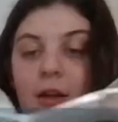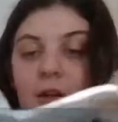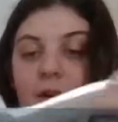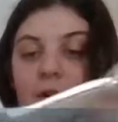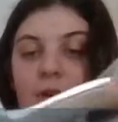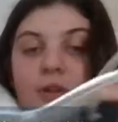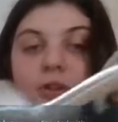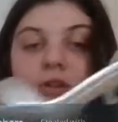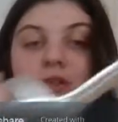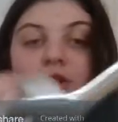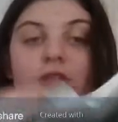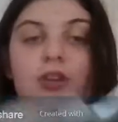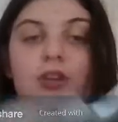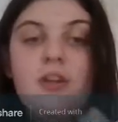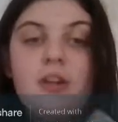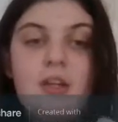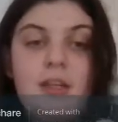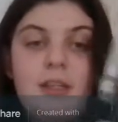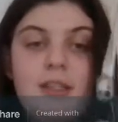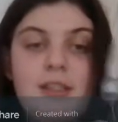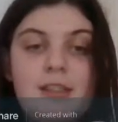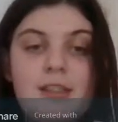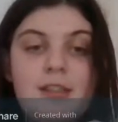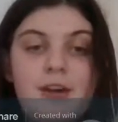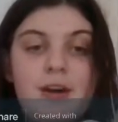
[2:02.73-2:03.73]
I got 2
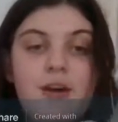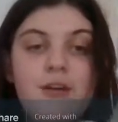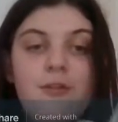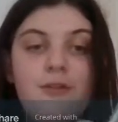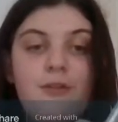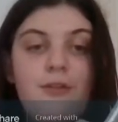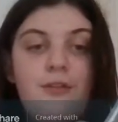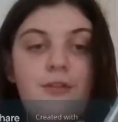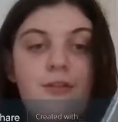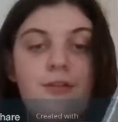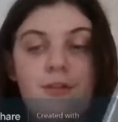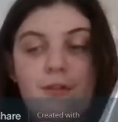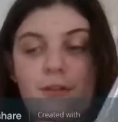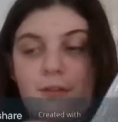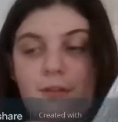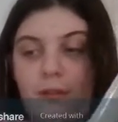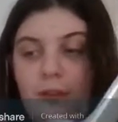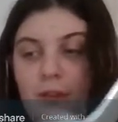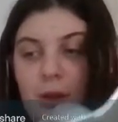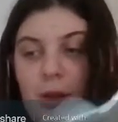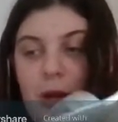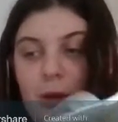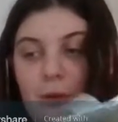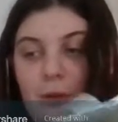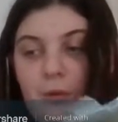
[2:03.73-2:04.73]
years ago
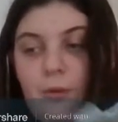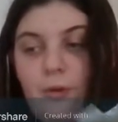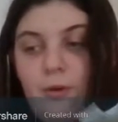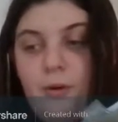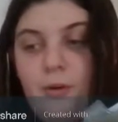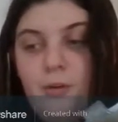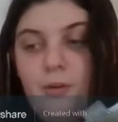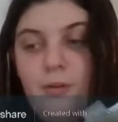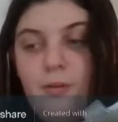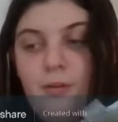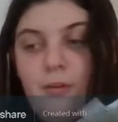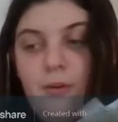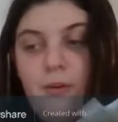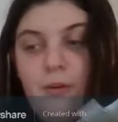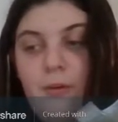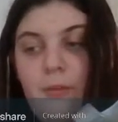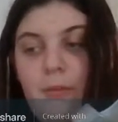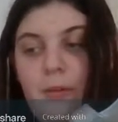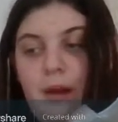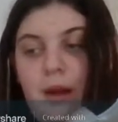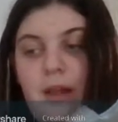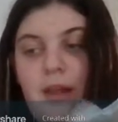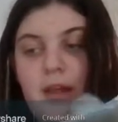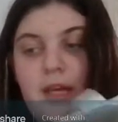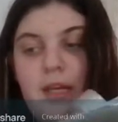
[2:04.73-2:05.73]
that I wore for
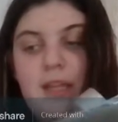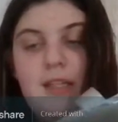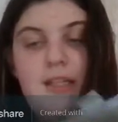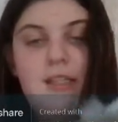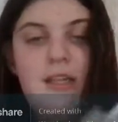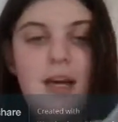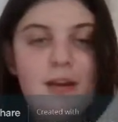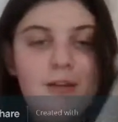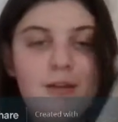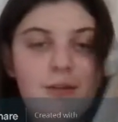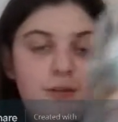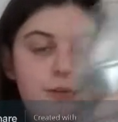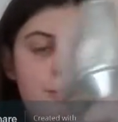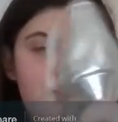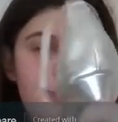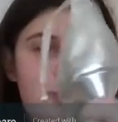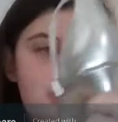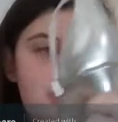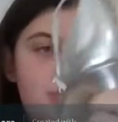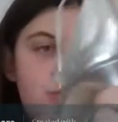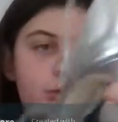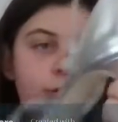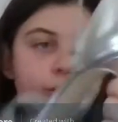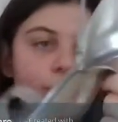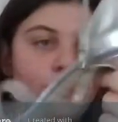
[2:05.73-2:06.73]
my year 10
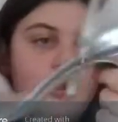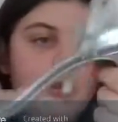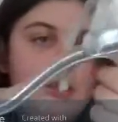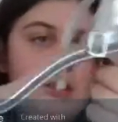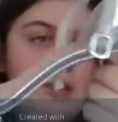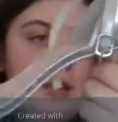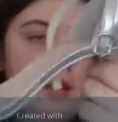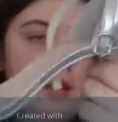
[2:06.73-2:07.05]
formal,